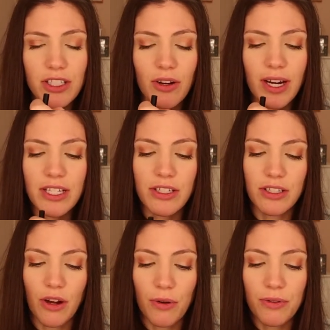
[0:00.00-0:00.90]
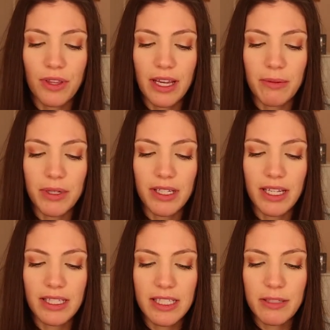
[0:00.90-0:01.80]
so I don't think I'm gonna
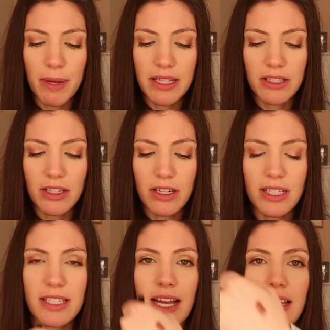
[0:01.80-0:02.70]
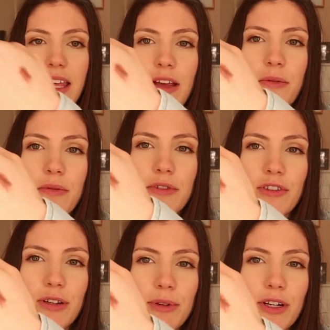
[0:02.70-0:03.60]
like this pencil because I like
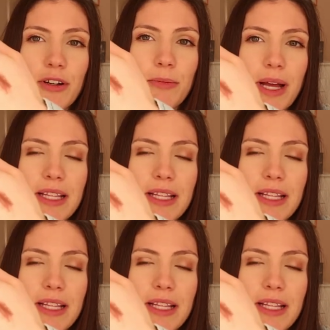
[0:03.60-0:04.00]
creamier